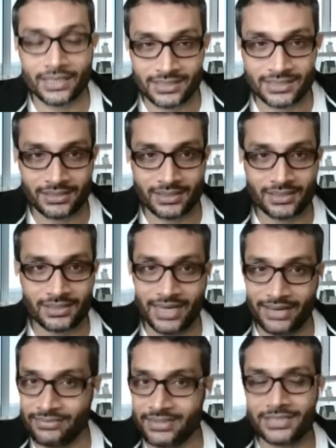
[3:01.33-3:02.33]
us
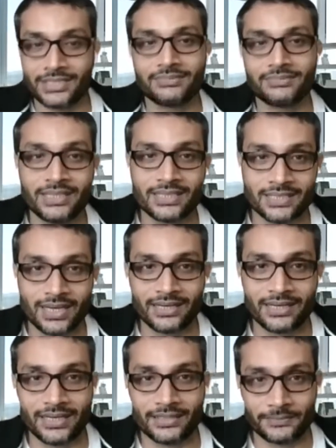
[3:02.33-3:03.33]
ever since we
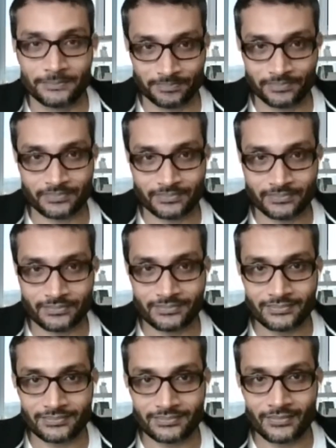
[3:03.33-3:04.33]
started,
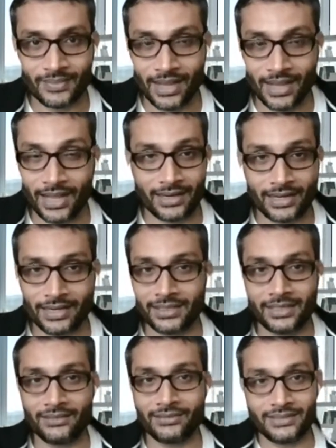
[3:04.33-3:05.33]
and
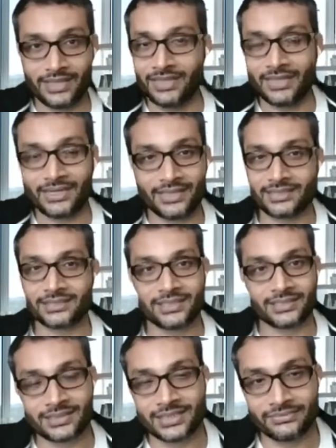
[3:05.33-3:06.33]

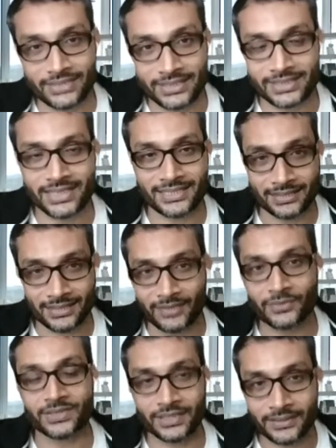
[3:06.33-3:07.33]
it's a differentiation, I
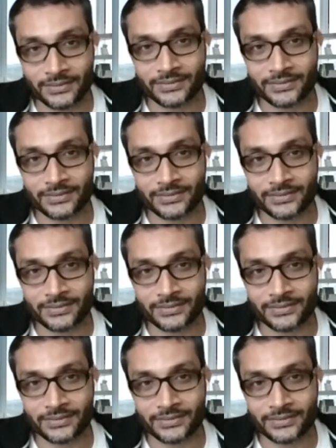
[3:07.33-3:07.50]
would say.